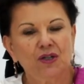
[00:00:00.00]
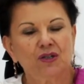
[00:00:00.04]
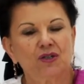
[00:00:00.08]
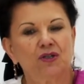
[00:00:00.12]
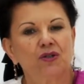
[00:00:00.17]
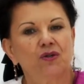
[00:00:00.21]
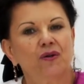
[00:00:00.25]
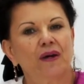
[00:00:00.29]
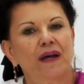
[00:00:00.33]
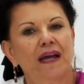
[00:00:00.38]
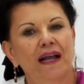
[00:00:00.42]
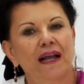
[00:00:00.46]

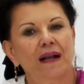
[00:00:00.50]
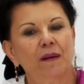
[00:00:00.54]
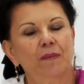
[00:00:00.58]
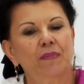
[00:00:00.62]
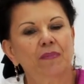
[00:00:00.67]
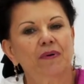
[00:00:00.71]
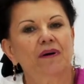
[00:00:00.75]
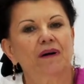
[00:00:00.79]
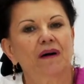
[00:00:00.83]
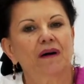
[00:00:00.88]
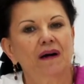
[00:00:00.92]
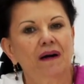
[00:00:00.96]
to help
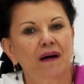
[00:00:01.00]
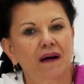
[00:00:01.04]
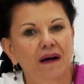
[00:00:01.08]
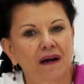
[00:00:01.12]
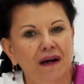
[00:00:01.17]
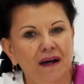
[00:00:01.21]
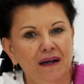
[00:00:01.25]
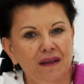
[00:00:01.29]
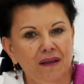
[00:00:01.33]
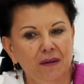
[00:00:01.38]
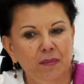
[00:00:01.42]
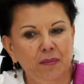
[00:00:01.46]

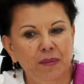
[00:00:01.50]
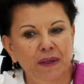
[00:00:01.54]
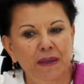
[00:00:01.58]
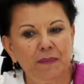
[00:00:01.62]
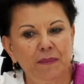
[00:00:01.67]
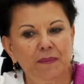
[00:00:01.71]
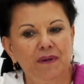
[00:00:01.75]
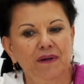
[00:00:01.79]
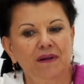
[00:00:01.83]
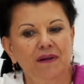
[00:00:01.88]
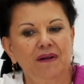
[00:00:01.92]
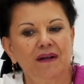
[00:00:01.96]
other
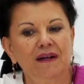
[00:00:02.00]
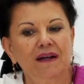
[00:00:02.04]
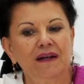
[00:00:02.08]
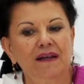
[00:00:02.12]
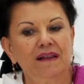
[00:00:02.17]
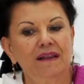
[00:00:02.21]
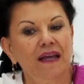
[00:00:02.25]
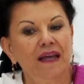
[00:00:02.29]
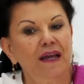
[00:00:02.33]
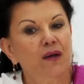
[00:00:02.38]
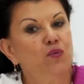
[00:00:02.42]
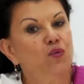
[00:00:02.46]
people?
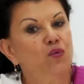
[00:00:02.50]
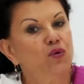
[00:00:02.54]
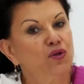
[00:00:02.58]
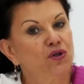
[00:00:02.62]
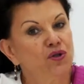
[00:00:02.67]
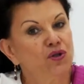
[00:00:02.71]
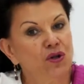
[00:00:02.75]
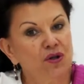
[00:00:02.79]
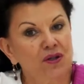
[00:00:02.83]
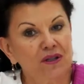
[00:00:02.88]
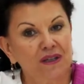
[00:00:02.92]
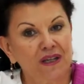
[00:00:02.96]
They would
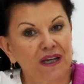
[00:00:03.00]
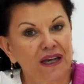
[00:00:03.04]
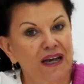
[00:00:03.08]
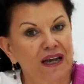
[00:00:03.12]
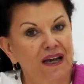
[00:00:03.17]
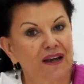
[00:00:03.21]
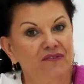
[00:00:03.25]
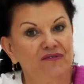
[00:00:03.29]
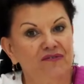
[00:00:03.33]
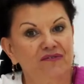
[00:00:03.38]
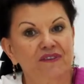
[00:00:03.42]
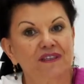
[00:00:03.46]
not
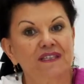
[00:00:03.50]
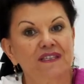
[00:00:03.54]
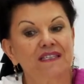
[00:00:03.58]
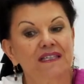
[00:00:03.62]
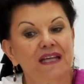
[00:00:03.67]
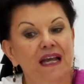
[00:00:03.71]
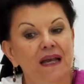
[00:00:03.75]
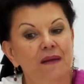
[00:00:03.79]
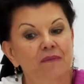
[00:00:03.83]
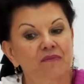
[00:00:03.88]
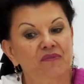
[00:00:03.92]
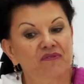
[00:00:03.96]
have the
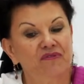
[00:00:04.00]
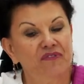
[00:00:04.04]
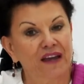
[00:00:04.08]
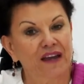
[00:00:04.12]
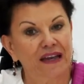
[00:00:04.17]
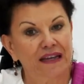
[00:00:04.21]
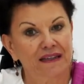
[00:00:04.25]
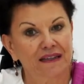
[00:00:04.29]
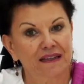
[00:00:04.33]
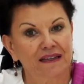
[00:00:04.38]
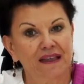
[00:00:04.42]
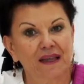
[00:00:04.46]
same
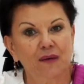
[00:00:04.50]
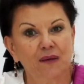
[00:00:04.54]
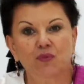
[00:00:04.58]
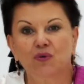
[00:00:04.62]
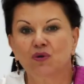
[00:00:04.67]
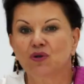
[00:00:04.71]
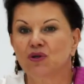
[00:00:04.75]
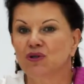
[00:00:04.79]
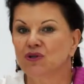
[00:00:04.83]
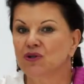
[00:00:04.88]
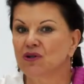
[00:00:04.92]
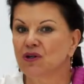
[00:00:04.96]
fate. They
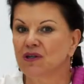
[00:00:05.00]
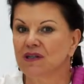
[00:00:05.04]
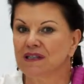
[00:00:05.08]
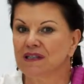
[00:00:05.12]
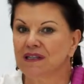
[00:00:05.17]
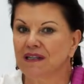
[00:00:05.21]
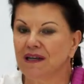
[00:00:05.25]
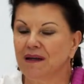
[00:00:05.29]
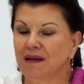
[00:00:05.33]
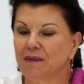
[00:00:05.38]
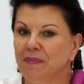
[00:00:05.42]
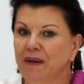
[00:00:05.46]
would not
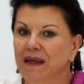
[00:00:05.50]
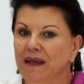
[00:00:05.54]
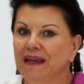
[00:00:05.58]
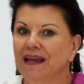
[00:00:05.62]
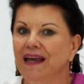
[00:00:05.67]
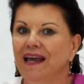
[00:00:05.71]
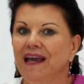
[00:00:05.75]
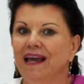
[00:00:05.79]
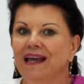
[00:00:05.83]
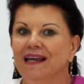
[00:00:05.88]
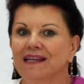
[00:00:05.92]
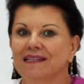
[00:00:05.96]
be
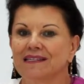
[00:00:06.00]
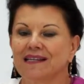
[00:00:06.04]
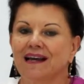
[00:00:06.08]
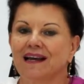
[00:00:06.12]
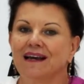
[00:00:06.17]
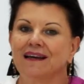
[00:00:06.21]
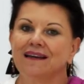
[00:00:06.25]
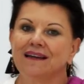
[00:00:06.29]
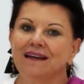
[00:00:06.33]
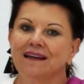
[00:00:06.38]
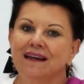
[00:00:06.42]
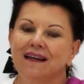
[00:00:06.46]
as
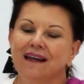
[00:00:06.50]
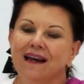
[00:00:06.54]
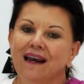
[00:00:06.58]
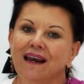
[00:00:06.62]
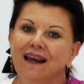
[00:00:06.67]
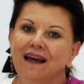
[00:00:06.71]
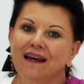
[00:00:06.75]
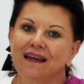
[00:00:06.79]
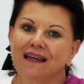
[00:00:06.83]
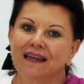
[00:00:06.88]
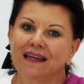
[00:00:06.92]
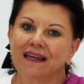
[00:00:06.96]

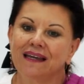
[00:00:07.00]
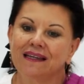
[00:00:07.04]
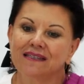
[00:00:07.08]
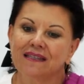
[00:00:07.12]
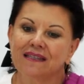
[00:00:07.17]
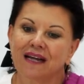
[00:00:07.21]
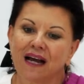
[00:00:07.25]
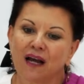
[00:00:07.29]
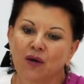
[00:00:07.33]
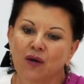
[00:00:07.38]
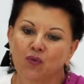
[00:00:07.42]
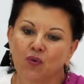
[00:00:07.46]
unlucky as
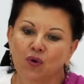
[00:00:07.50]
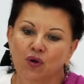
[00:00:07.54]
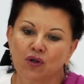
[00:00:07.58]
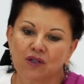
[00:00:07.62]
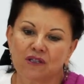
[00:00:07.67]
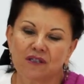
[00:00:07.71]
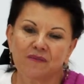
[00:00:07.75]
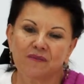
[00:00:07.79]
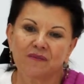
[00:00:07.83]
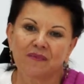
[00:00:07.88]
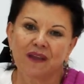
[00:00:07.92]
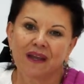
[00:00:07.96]
I
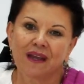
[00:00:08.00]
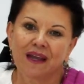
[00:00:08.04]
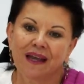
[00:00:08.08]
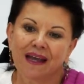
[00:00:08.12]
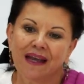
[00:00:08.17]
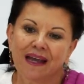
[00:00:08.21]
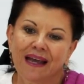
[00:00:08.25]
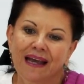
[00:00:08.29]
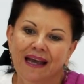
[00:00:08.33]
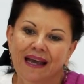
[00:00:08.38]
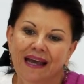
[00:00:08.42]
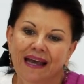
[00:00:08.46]
was.
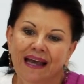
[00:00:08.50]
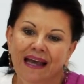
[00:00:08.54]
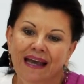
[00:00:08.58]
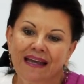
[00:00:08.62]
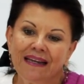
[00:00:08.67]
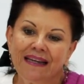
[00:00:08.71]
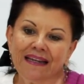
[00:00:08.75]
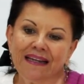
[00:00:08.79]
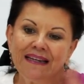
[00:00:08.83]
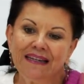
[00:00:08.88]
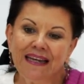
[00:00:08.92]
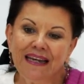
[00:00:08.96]

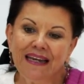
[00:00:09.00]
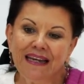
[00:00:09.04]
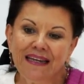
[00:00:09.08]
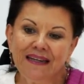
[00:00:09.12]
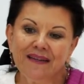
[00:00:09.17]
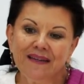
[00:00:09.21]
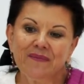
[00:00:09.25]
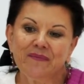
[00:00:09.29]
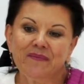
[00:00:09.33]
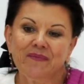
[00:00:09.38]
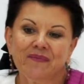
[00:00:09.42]
And indeed,